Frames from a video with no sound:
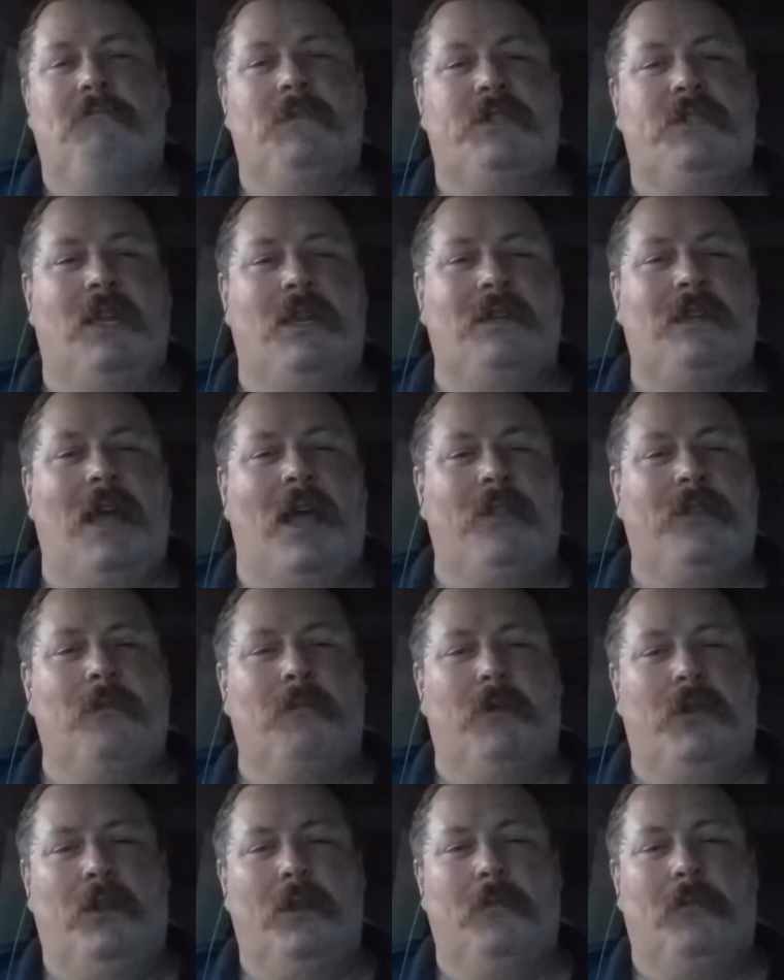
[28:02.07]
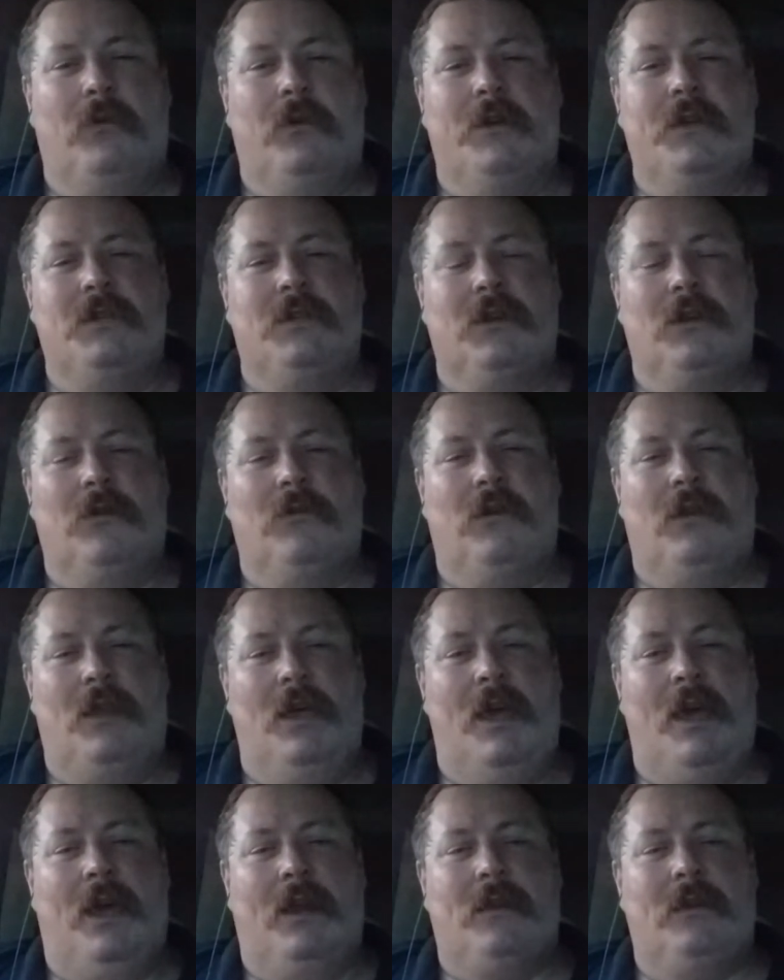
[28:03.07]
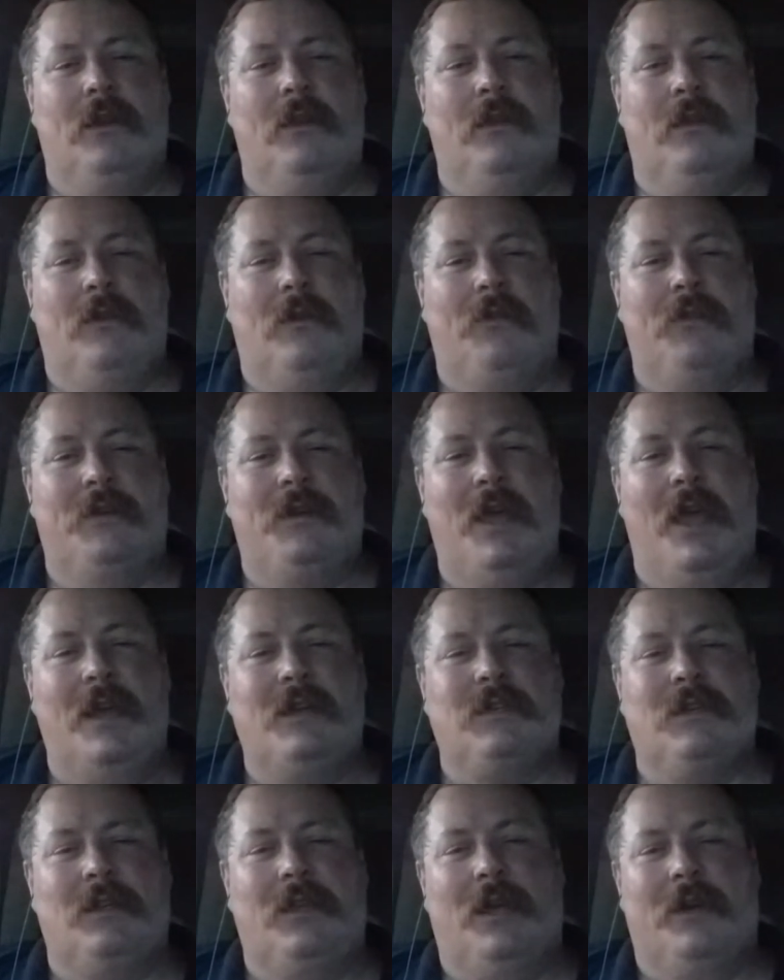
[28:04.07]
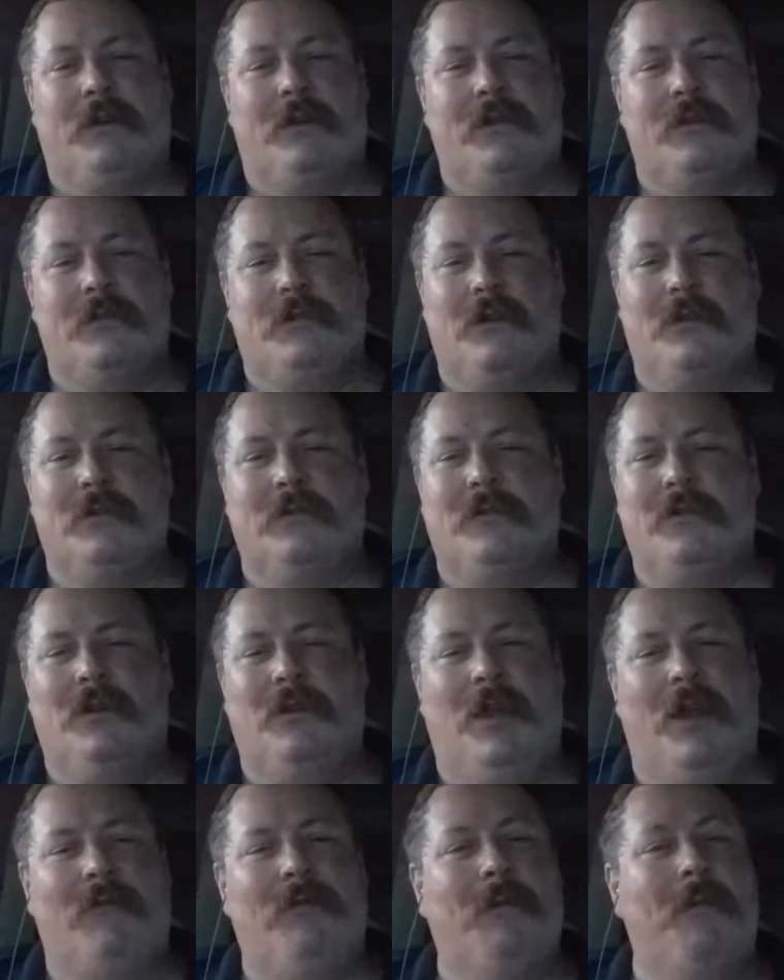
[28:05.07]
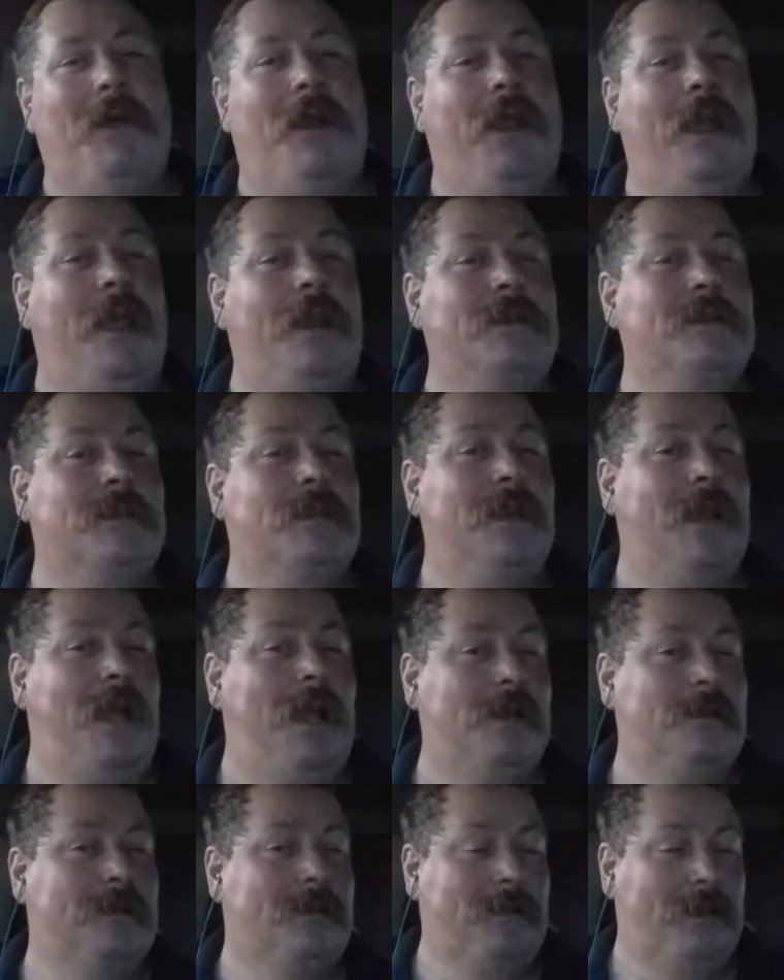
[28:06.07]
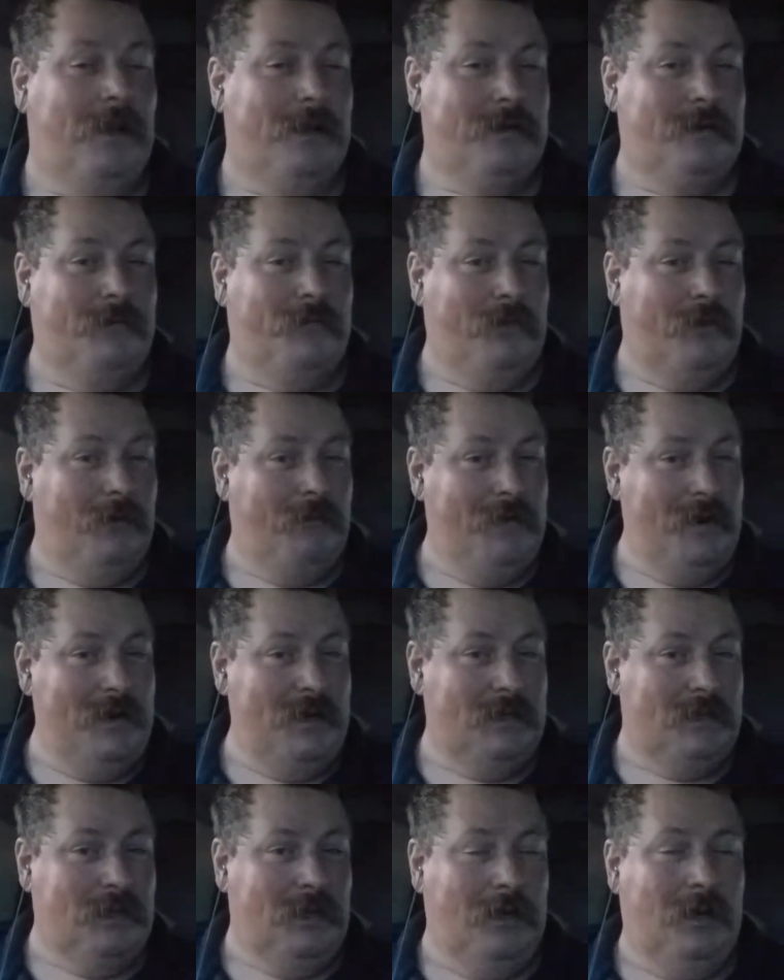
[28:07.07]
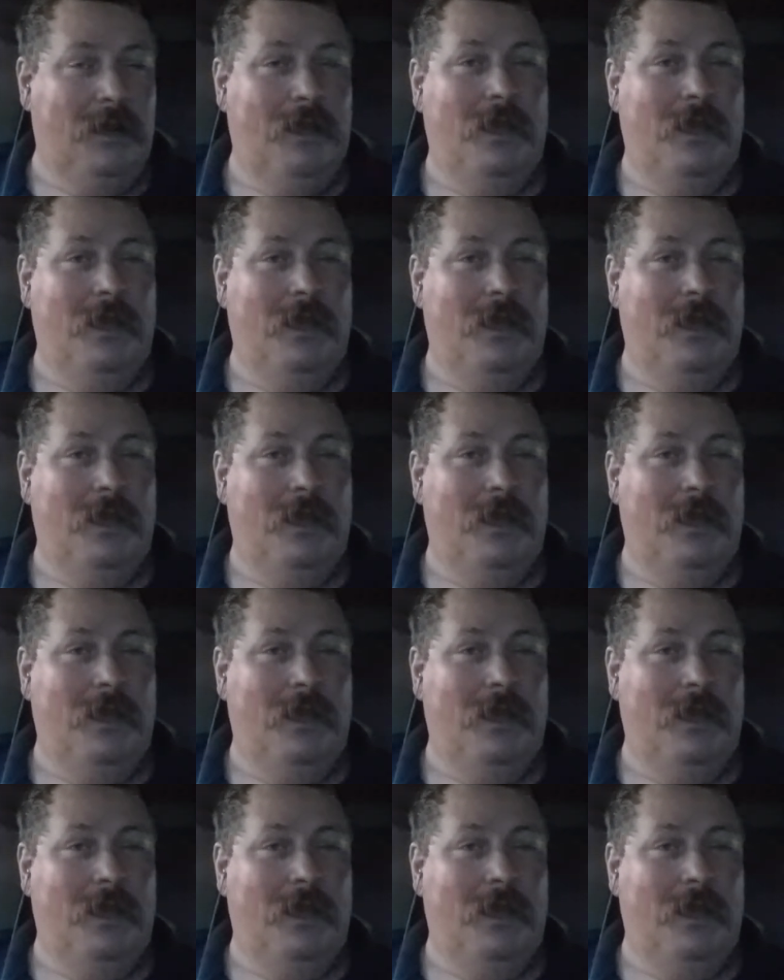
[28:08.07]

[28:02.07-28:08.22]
Sends out the bully boys to go collect. You know, the tax collectors. There's, you know, everybody hates the tax collector for a reason.